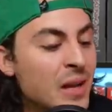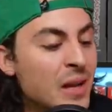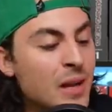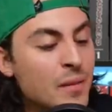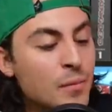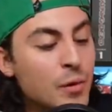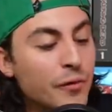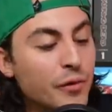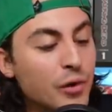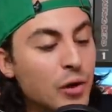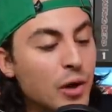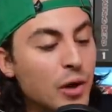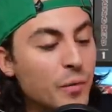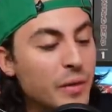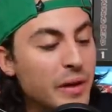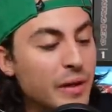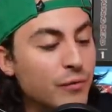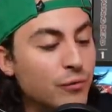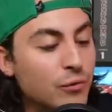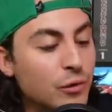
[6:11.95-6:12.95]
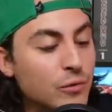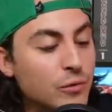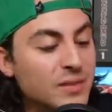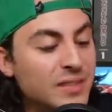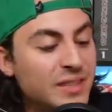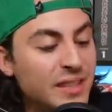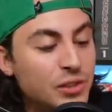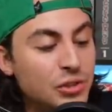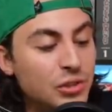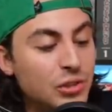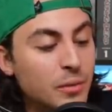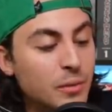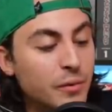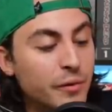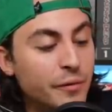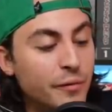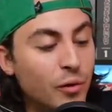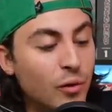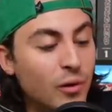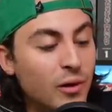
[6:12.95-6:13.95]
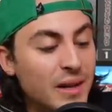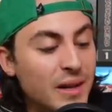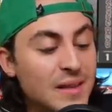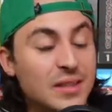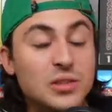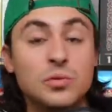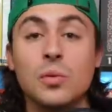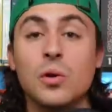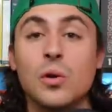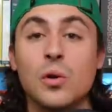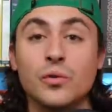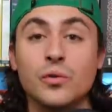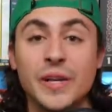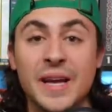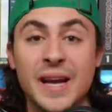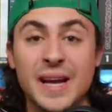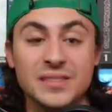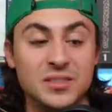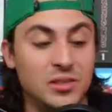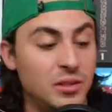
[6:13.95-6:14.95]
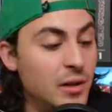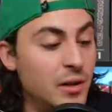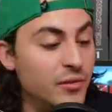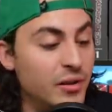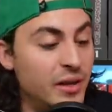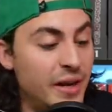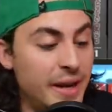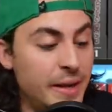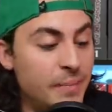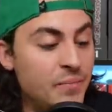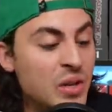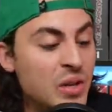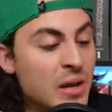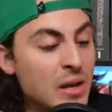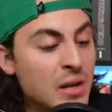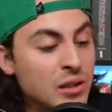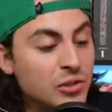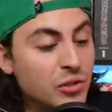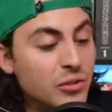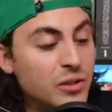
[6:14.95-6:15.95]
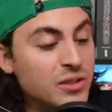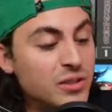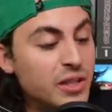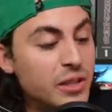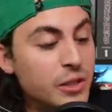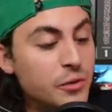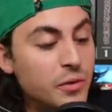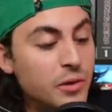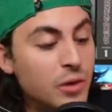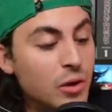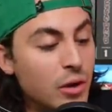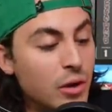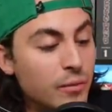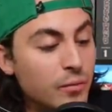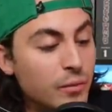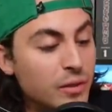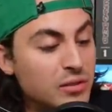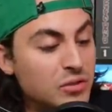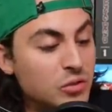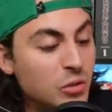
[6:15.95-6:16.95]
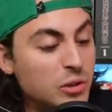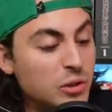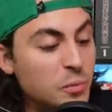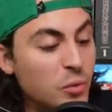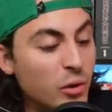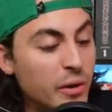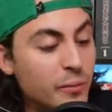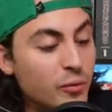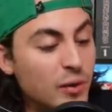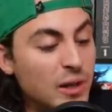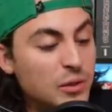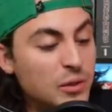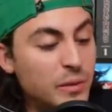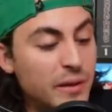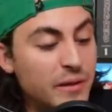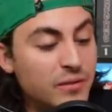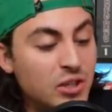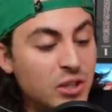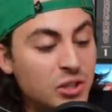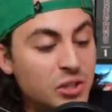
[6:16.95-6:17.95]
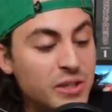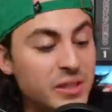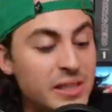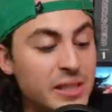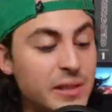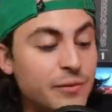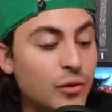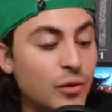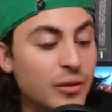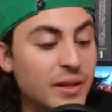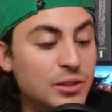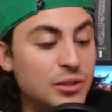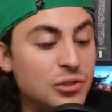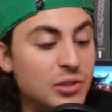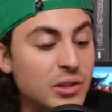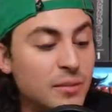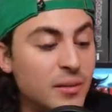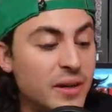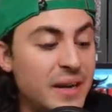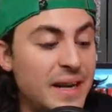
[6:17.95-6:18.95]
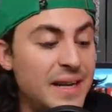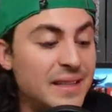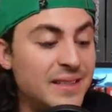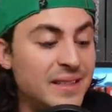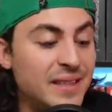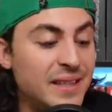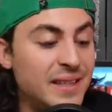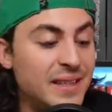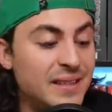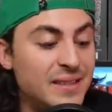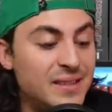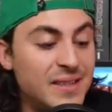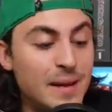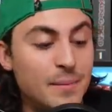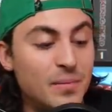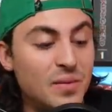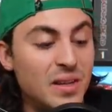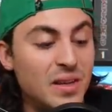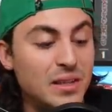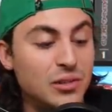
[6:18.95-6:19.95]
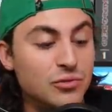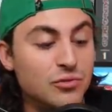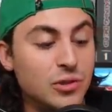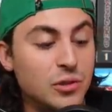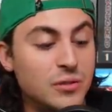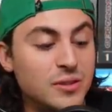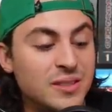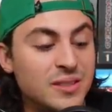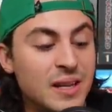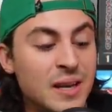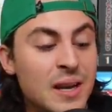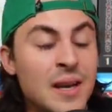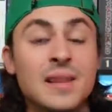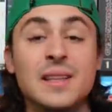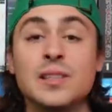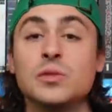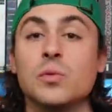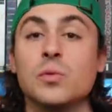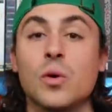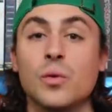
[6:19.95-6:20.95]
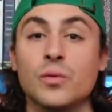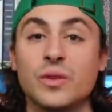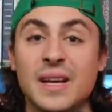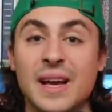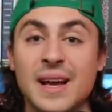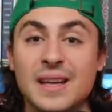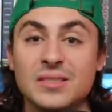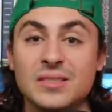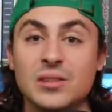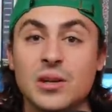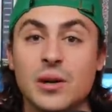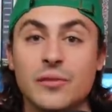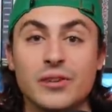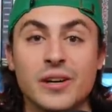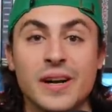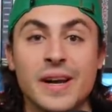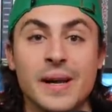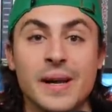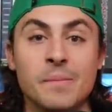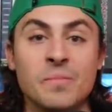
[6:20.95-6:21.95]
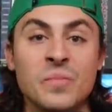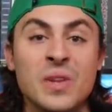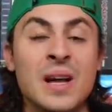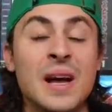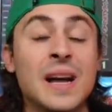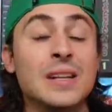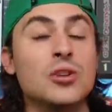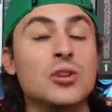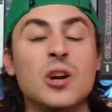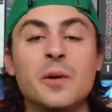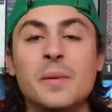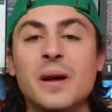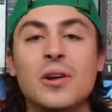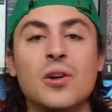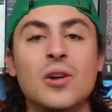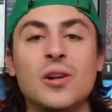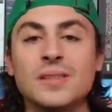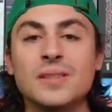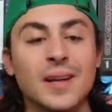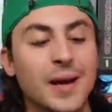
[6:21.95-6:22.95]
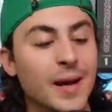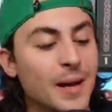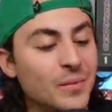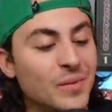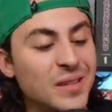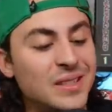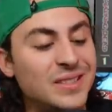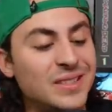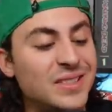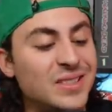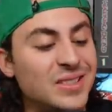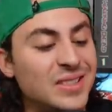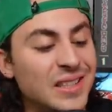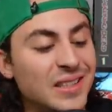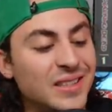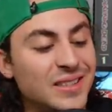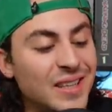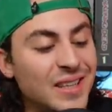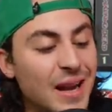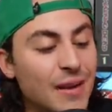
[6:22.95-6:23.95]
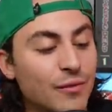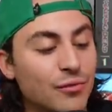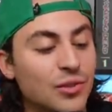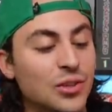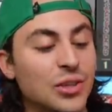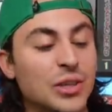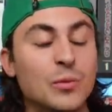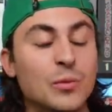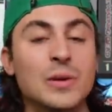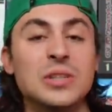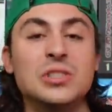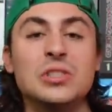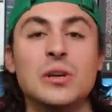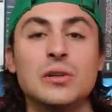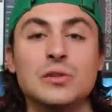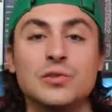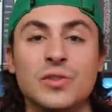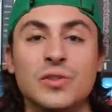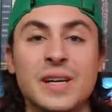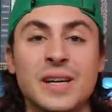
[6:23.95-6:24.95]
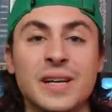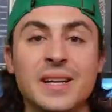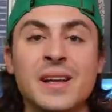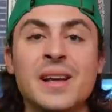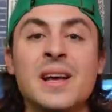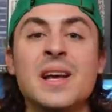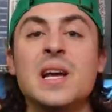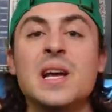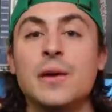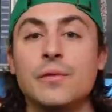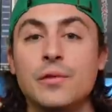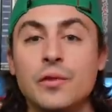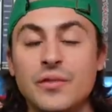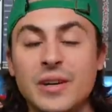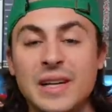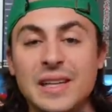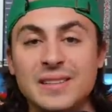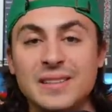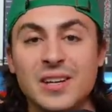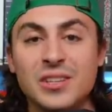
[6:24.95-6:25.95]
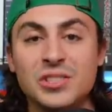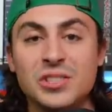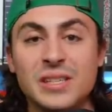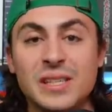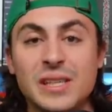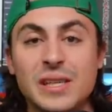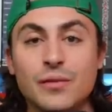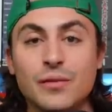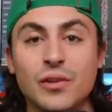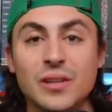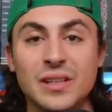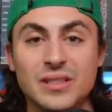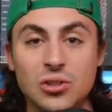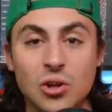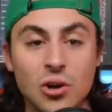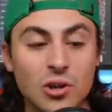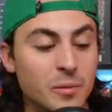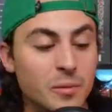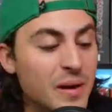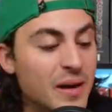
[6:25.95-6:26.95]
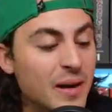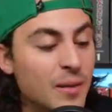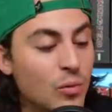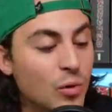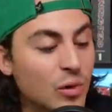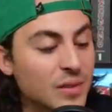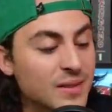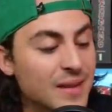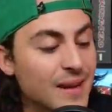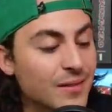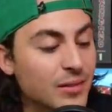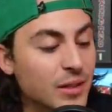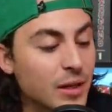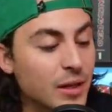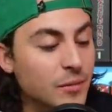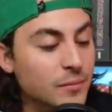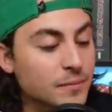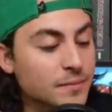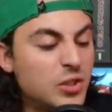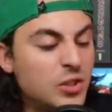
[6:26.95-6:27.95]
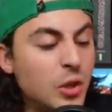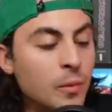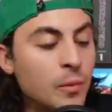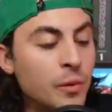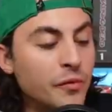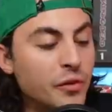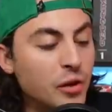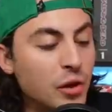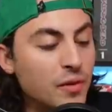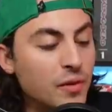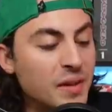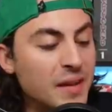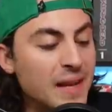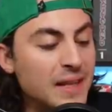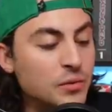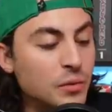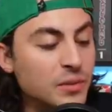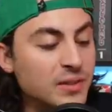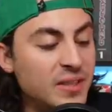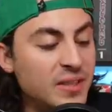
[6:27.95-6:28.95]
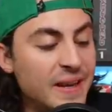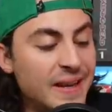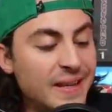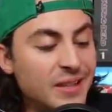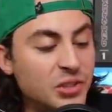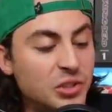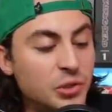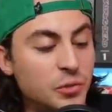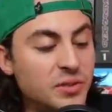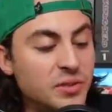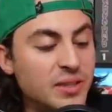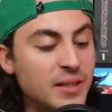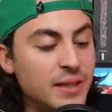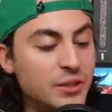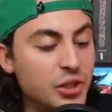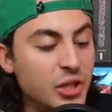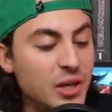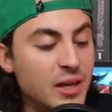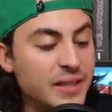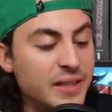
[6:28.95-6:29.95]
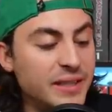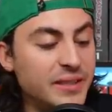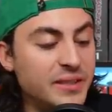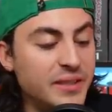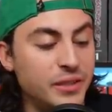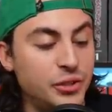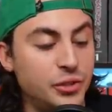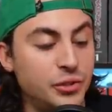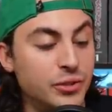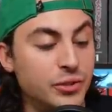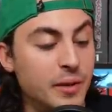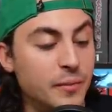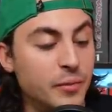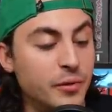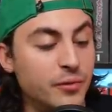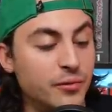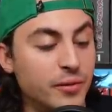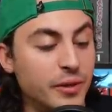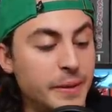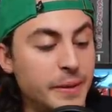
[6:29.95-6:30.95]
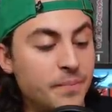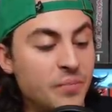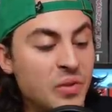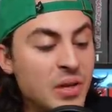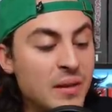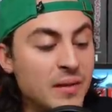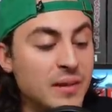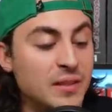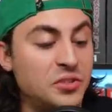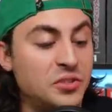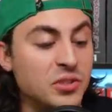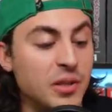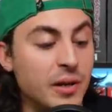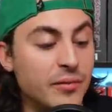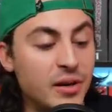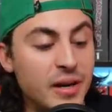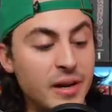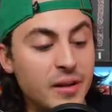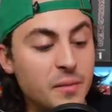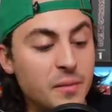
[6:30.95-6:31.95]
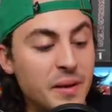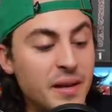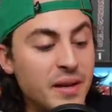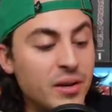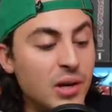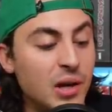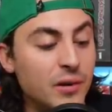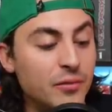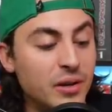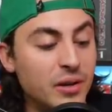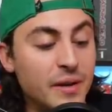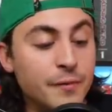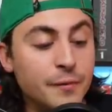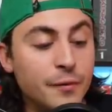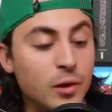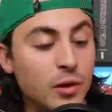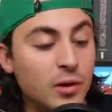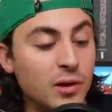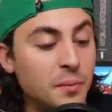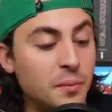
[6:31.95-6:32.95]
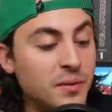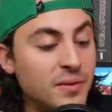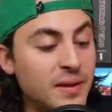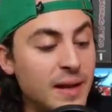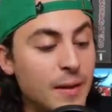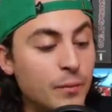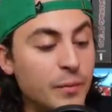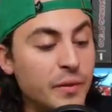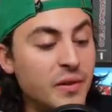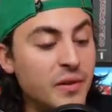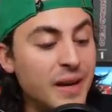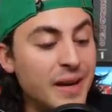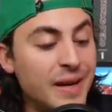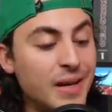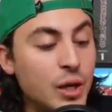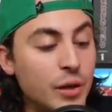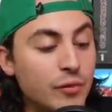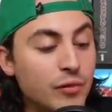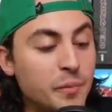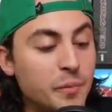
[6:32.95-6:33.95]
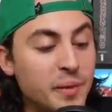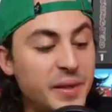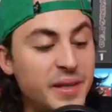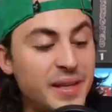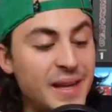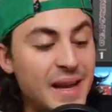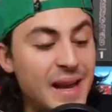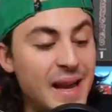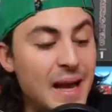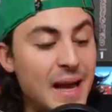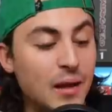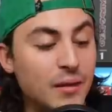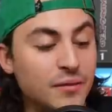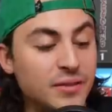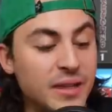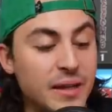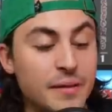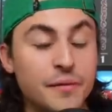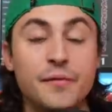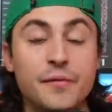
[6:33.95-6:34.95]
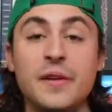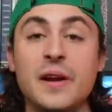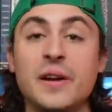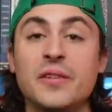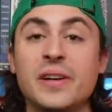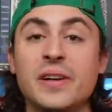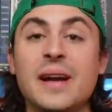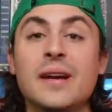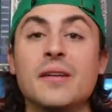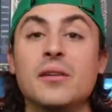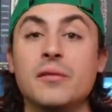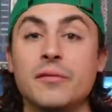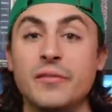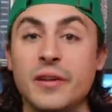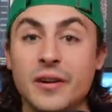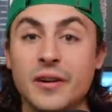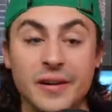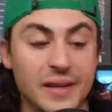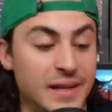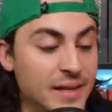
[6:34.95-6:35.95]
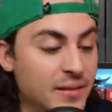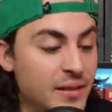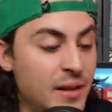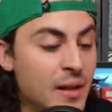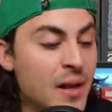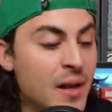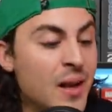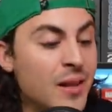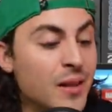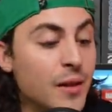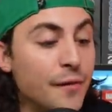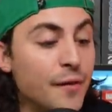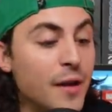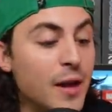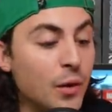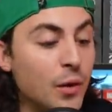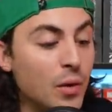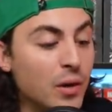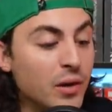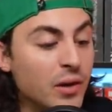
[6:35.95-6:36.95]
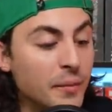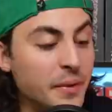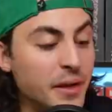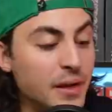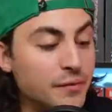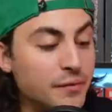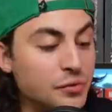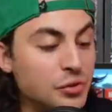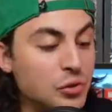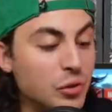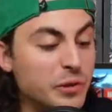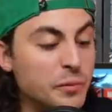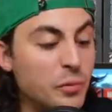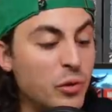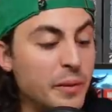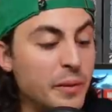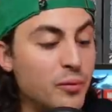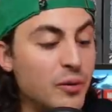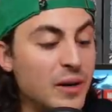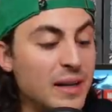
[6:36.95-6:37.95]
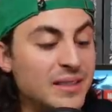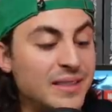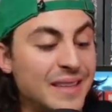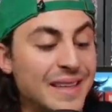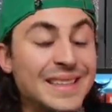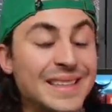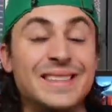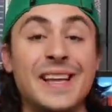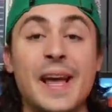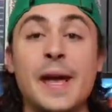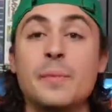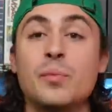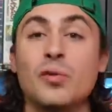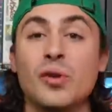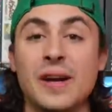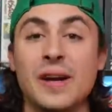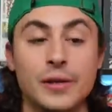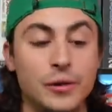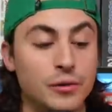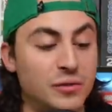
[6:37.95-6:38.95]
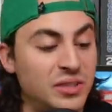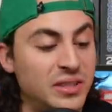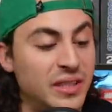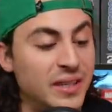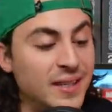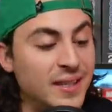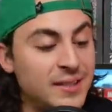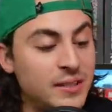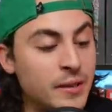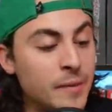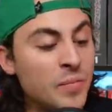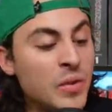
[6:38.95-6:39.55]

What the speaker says: Moving on, we have Runes issue number 4, and this one only has a cover A. So continuing on with Source Point Press, we have Touching Evil issue number 18, and same thing as Runes. This one only has a cover A. I talk about it all the time. This is a series I really wish I was reading. If you're reading Touching Evil, let's talk about it more down low. So moving on, the next one today is Suicide Jockeys, issues number 3. This is cover A, the main cover, and followed up with that, we've got a cover B, Alves and Ferriera variant. The final one coming out from Source Point Press is a brand new series.